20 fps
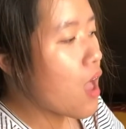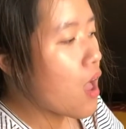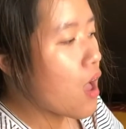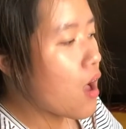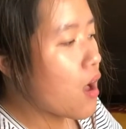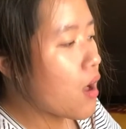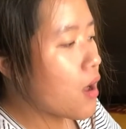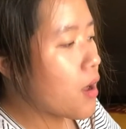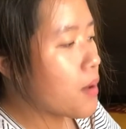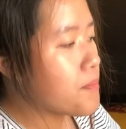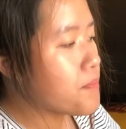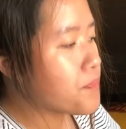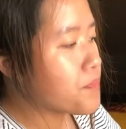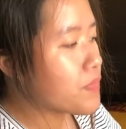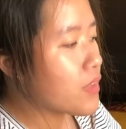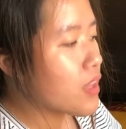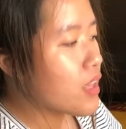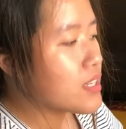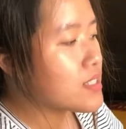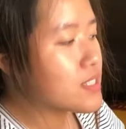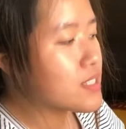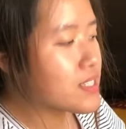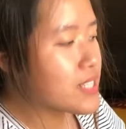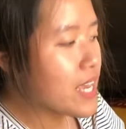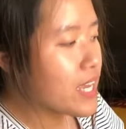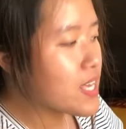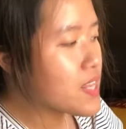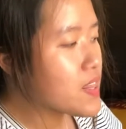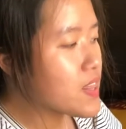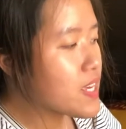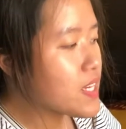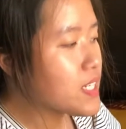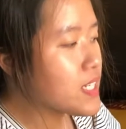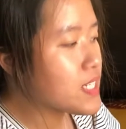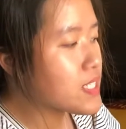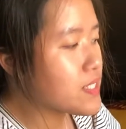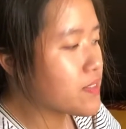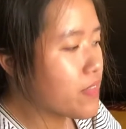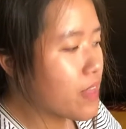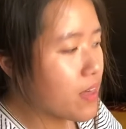So second thing
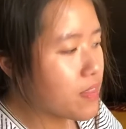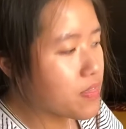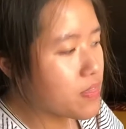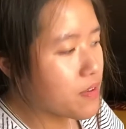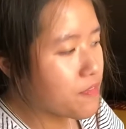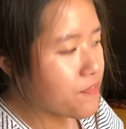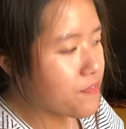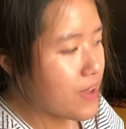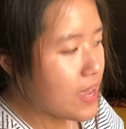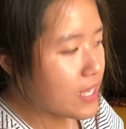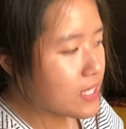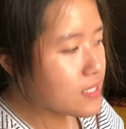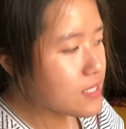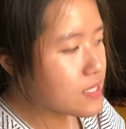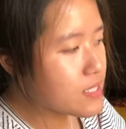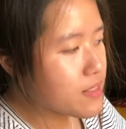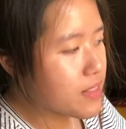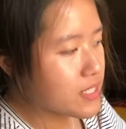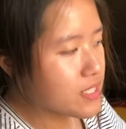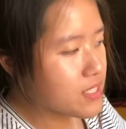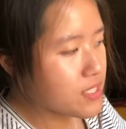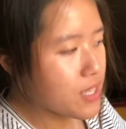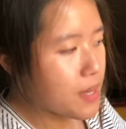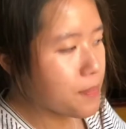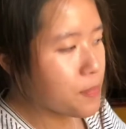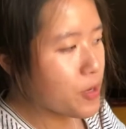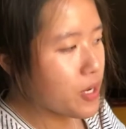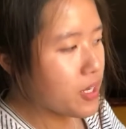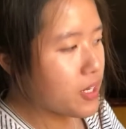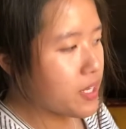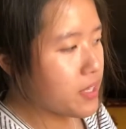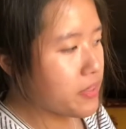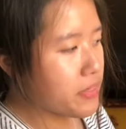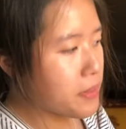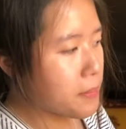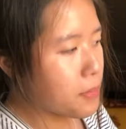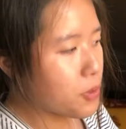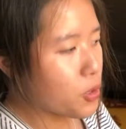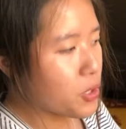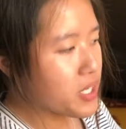is that the fence that's separating the
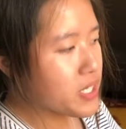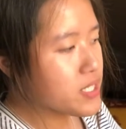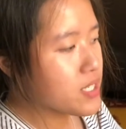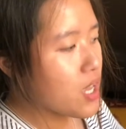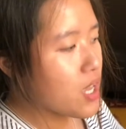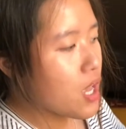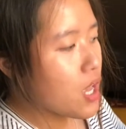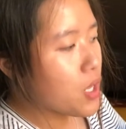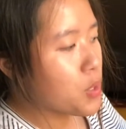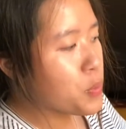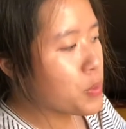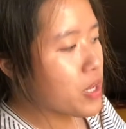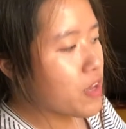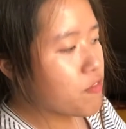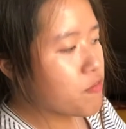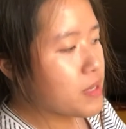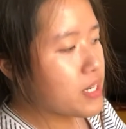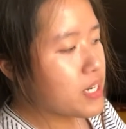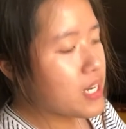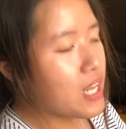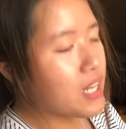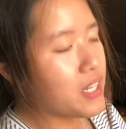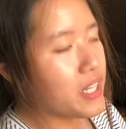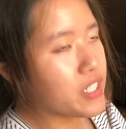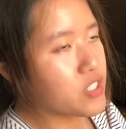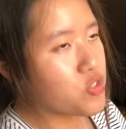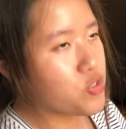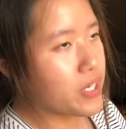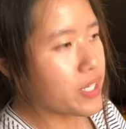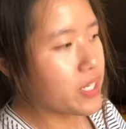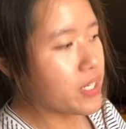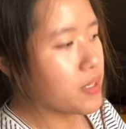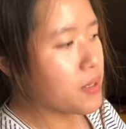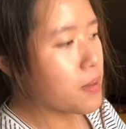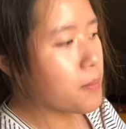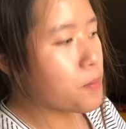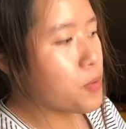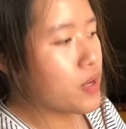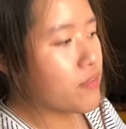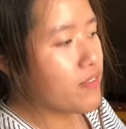boys would have been
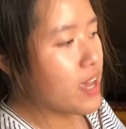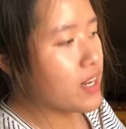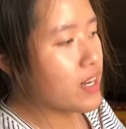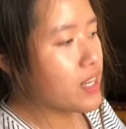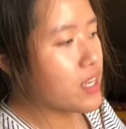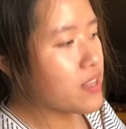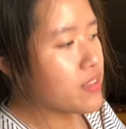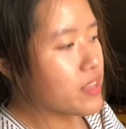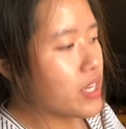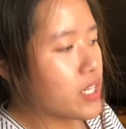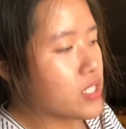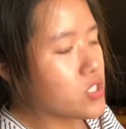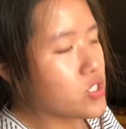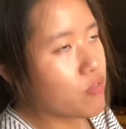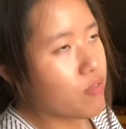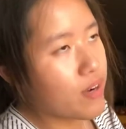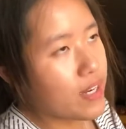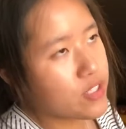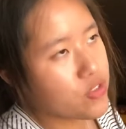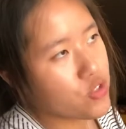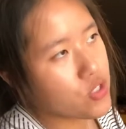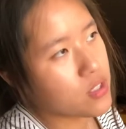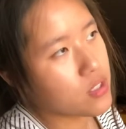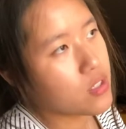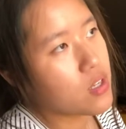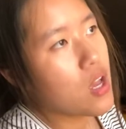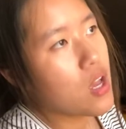electric, preventing the interaction,